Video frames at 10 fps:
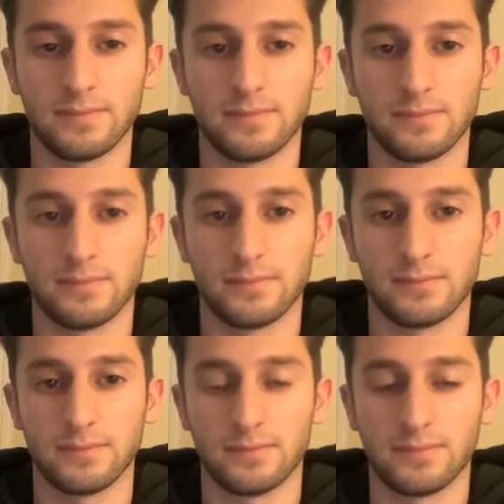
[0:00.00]

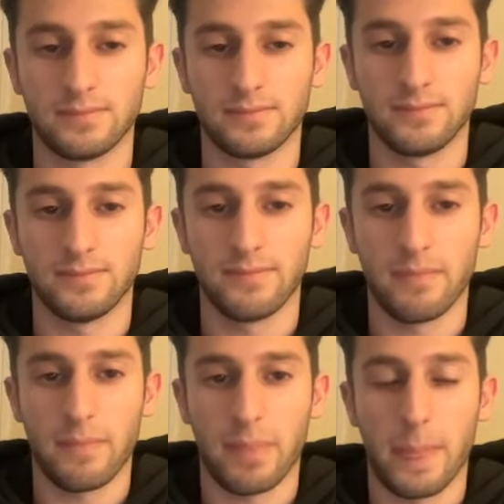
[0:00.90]

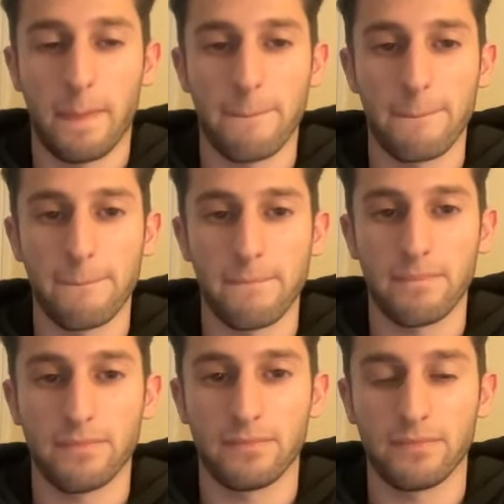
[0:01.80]

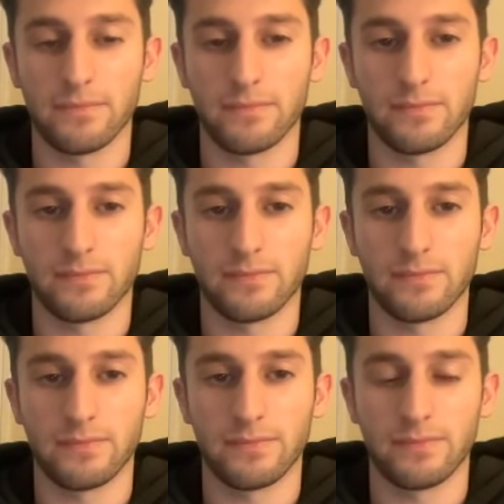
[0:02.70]

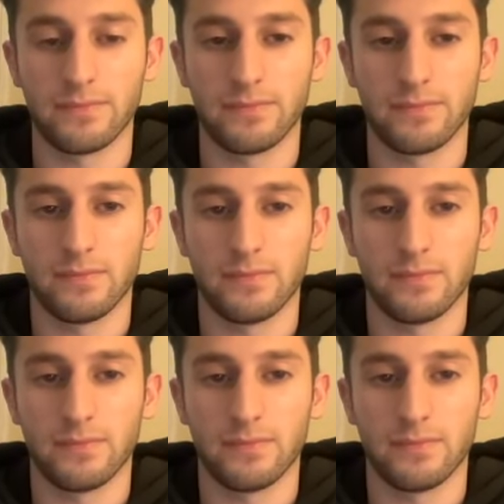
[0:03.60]
(not speaking)